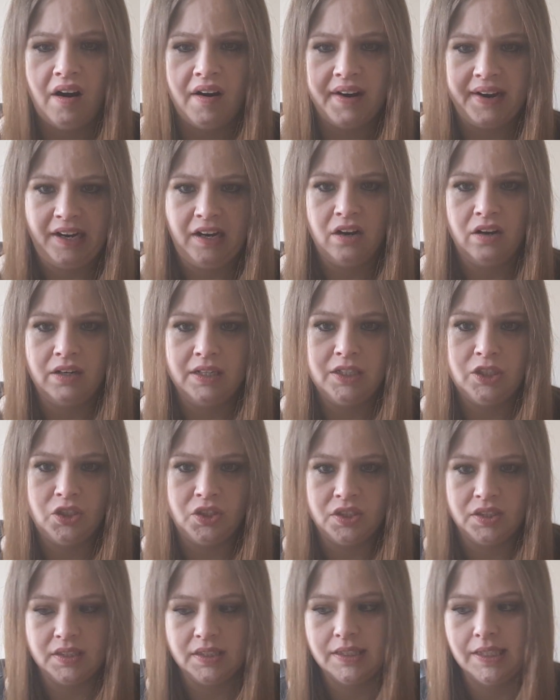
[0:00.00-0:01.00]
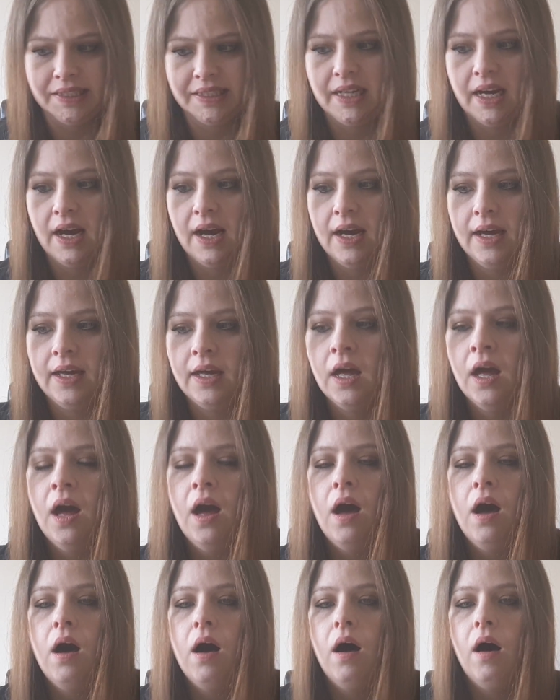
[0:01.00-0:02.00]
I'd like to say,
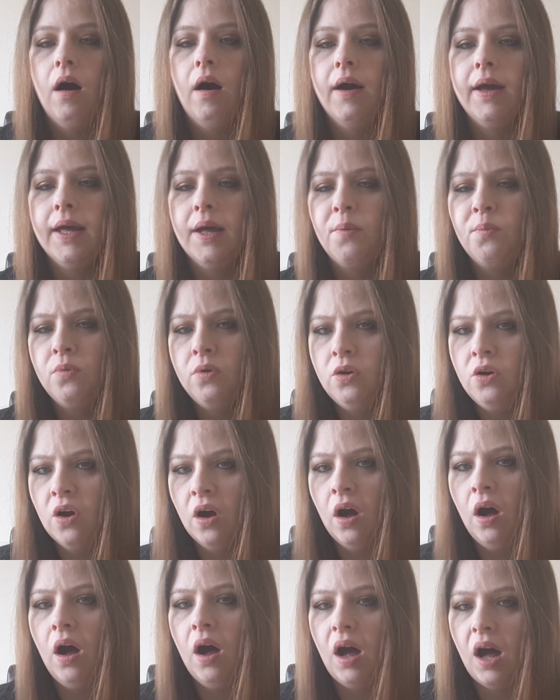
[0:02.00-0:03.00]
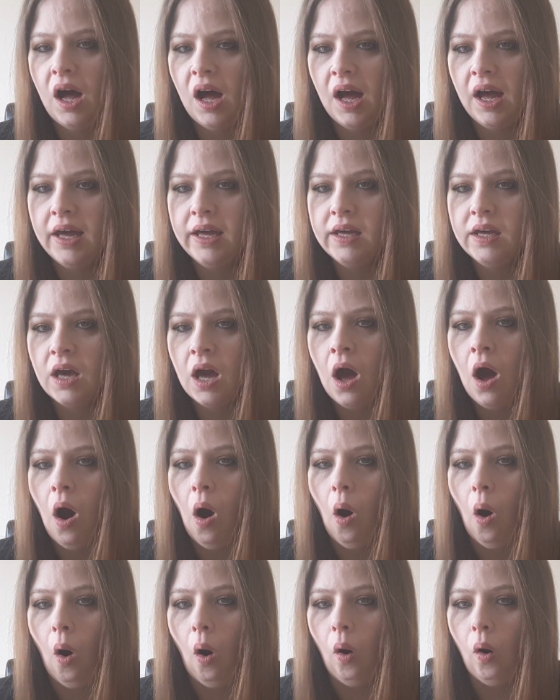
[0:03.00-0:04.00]
I am not a
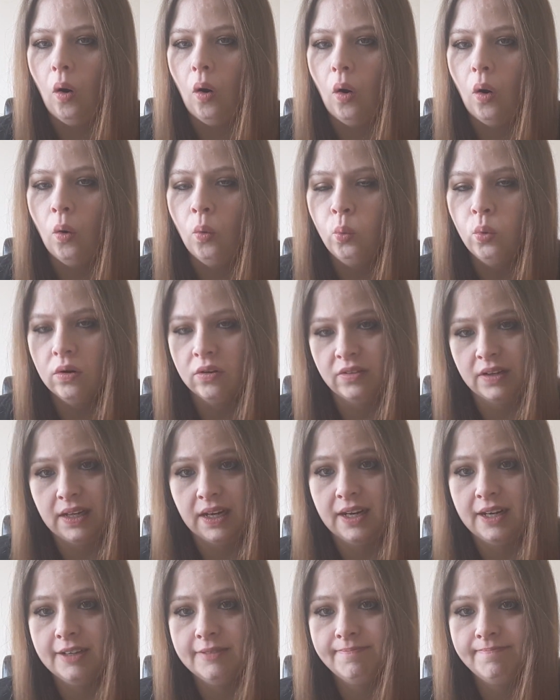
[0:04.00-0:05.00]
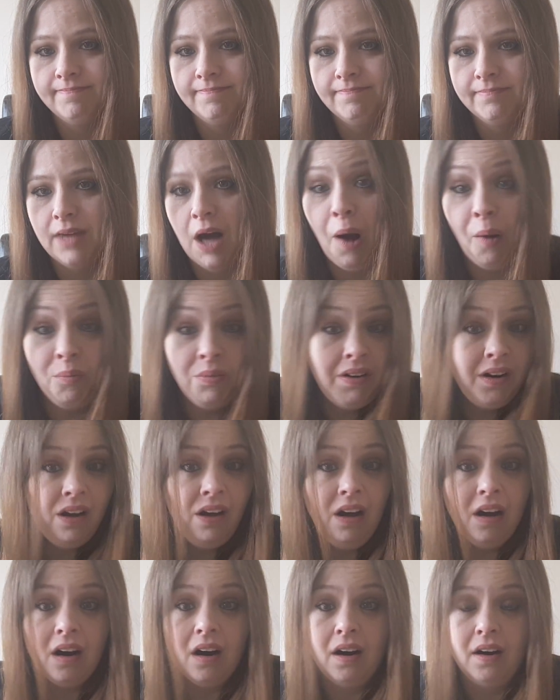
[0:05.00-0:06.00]
worrier. I'm
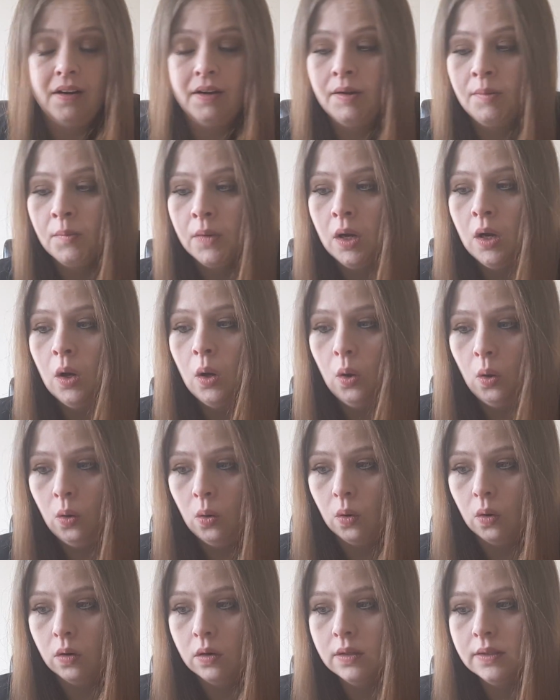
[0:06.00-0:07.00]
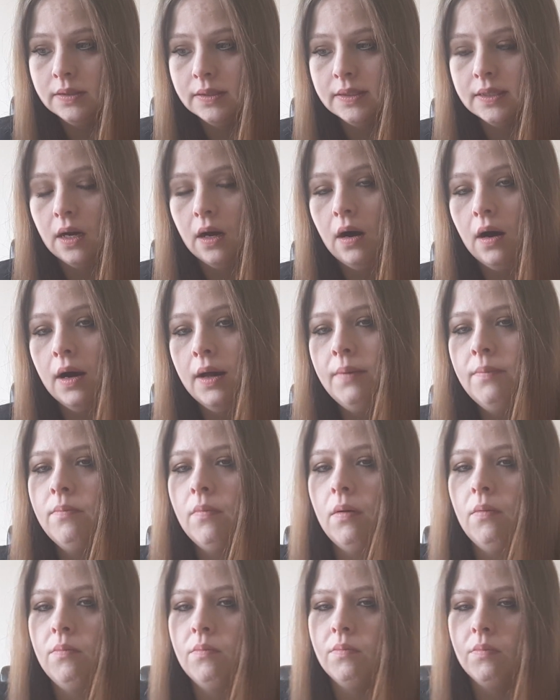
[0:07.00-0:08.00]
not, but
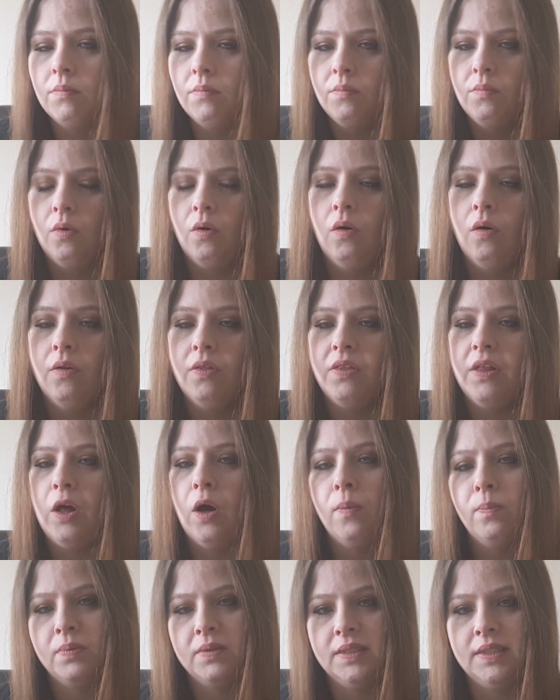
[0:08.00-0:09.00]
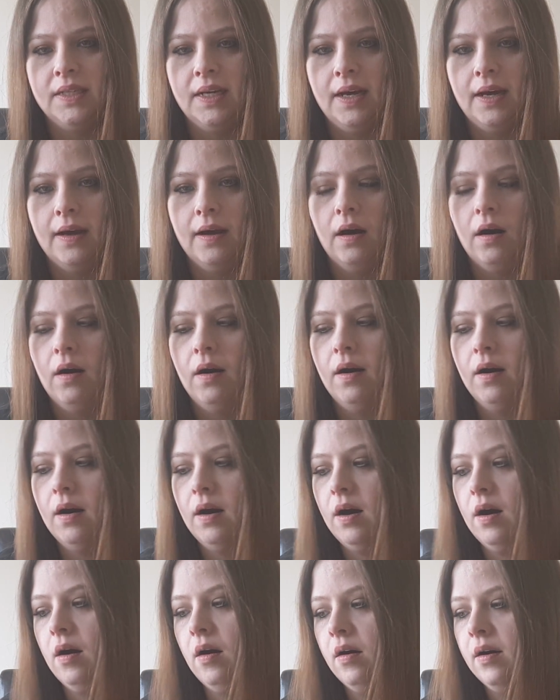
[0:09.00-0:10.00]
I'm more the opposite.
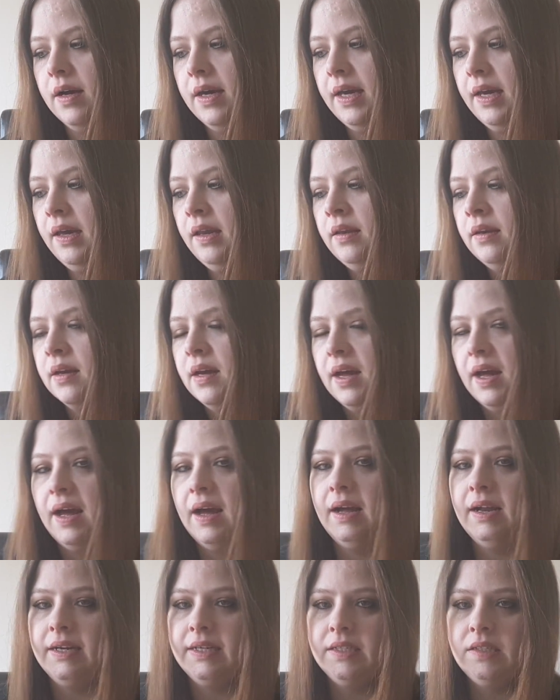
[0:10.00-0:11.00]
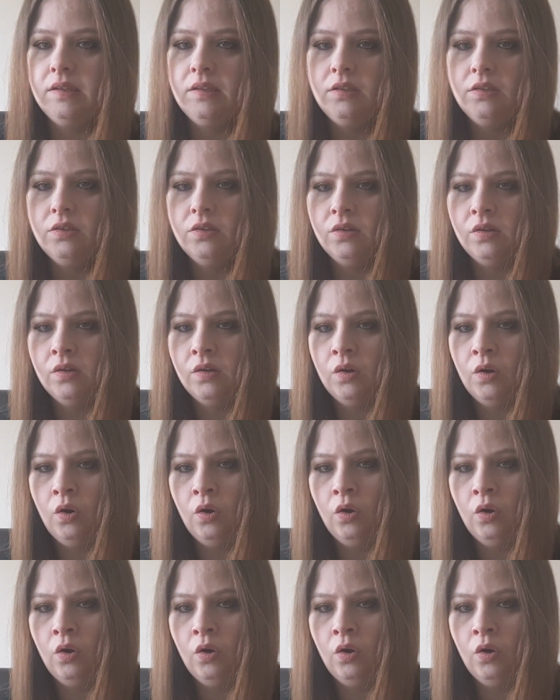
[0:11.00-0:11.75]
I tend